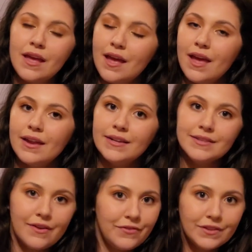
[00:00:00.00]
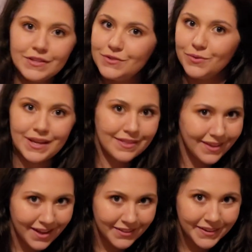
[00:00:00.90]
I definitely don't like the
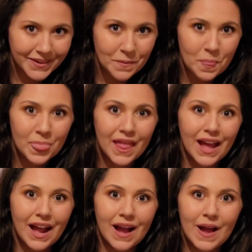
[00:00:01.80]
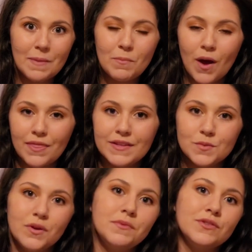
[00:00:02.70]
color. I bought this
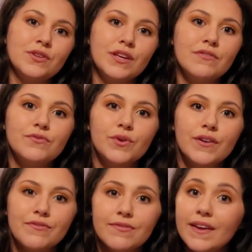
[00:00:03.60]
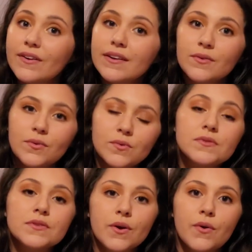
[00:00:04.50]
when I was looking for a very cool
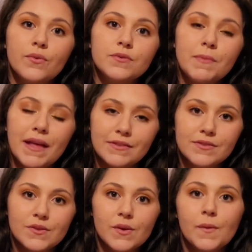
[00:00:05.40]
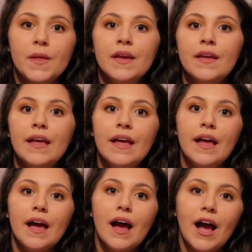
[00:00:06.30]
toned pencil,
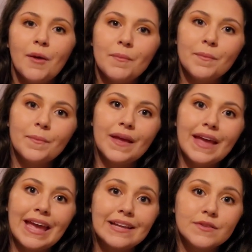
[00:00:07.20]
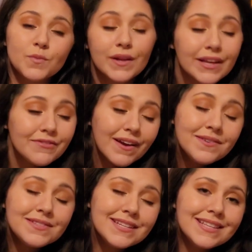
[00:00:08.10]
and well, I
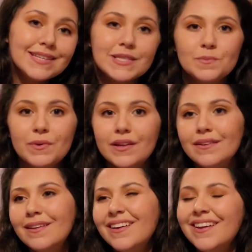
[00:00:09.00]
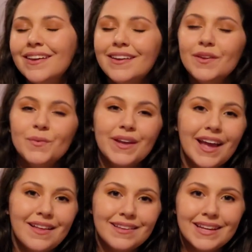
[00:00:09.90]
found it in this, but in
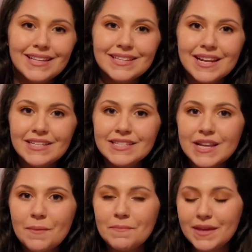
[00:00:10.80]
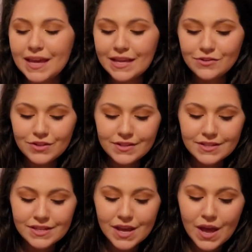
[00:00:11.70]
reality it ended up being
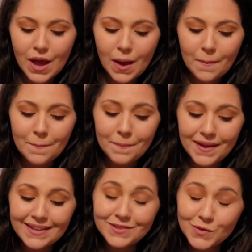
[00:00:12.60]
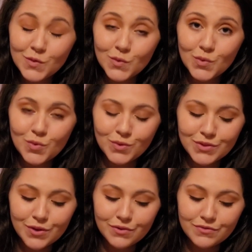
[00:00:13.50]
just a bit too cool
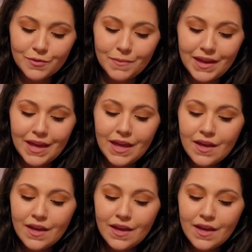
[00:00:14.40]
toned for me.